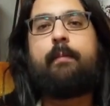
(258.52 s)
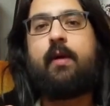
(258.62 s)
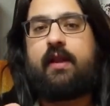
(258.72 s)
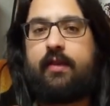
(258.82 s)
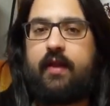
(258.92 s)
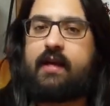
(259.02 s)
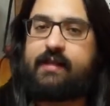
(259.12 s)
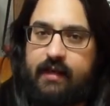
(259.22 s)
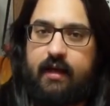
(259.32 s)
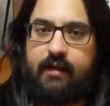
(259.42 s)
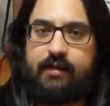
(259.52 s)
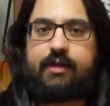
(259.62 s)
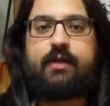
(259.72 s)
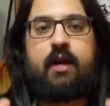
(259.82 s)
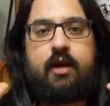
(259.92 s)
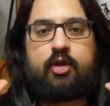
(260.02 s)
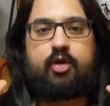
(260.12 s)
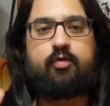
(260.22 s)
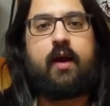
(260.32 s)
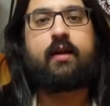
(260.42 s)
But this is
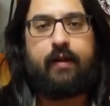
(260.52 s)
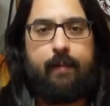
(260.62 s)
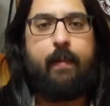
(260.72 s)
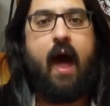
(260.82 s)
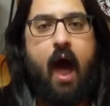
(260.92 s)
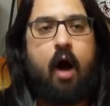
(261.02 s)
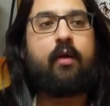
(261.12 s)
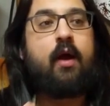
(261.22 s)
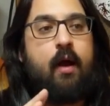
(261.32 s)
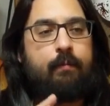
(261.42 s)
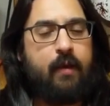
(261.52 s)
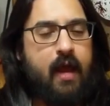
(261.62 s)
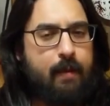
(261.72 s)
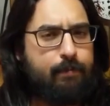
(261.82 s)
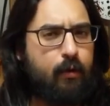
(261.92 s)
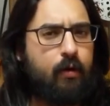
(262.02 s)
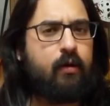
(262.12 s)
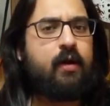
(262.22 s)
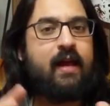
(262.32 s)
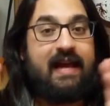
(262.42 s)
strictly about
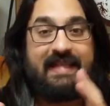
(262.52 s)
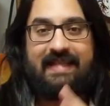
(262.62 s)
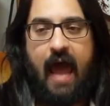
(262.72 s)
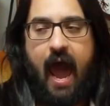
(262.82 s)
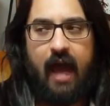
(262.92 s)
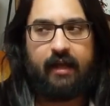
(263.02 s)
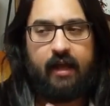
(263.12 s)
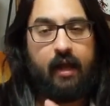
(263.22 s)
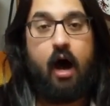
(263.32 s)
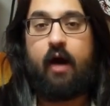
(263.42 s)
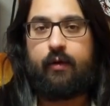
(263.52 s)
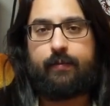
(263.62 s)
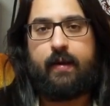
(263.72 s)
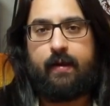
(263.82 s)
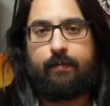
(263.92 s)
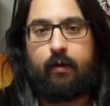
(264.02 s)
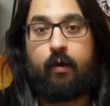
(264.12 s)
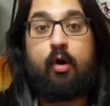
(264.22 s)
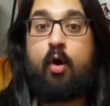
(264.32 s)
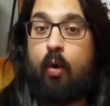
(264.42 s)
people attacking other
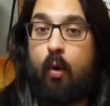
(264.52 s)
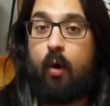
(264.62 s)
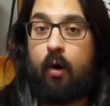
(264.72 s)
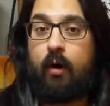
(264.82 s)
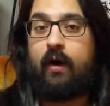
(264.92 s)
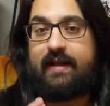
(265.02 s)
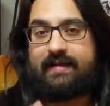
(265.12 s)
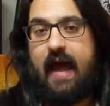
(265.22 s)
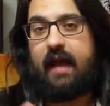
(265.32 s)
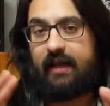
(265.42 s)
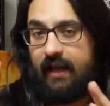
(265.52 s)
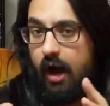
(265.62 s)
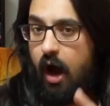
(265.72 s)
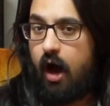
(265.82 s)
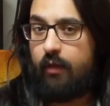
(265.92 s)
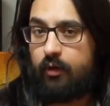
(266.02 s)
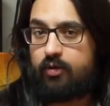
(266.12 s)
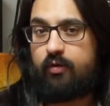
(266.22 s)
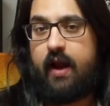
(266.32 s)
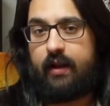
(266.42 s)
people or attacking other
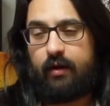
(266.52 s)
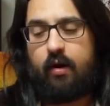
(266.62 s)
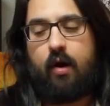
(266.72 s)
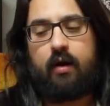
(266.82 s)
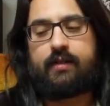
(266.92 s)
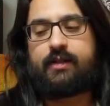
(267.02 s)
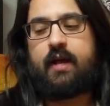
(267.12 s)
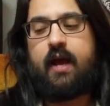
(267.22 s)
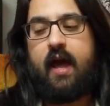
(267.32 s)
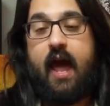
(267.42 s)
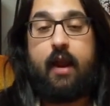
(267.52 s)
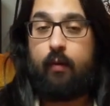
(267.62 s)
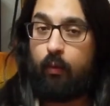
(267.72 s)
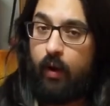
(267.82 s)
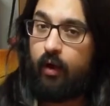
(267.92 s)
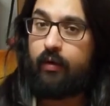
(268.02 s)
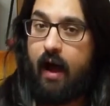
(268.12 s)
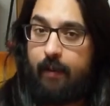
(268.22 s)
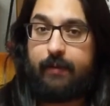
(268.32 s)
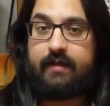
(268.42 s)
trading cards. And it will
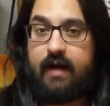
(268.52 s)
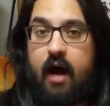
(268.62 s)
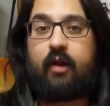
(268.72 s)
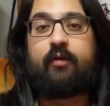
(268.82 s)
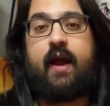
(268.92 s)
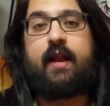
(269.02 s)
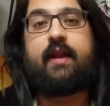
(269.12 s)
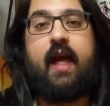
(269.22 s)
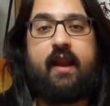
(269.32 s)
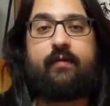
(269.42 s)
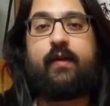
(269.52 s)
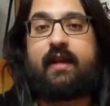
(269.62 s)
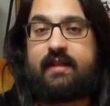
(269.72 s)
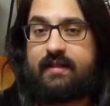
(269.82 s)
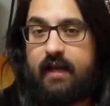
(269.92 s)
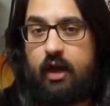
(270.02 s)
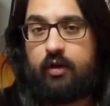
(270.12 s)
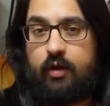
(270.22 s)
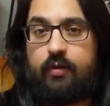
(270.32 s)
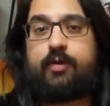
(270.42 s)
not be tolerated, and if it
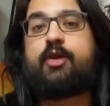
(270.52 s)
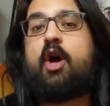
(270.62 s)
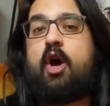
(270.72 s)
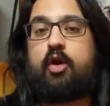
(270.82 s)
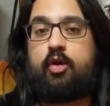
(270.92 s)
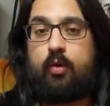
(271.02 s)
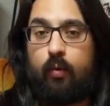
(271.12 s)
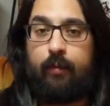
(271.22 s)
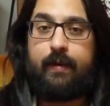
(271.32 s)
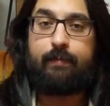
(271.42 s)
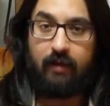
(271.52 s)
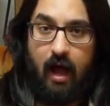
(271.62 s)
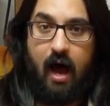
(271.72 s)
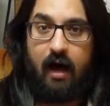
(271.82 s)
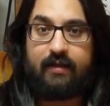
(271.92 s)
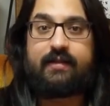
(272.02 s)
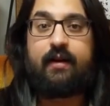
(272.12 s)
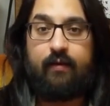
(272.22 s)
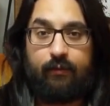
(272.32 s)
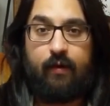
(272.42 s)
continues, you will be blocked
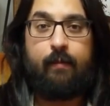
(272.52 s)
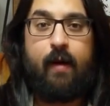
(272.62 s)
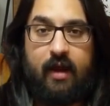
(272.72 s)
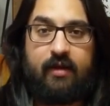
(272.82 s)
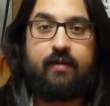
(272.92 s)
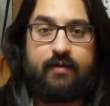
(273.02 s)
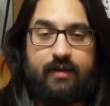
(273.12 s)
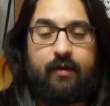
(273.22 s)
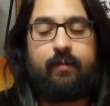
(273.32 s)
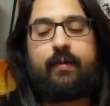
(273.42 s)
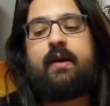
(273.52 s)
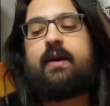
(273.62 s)
from my YouTube.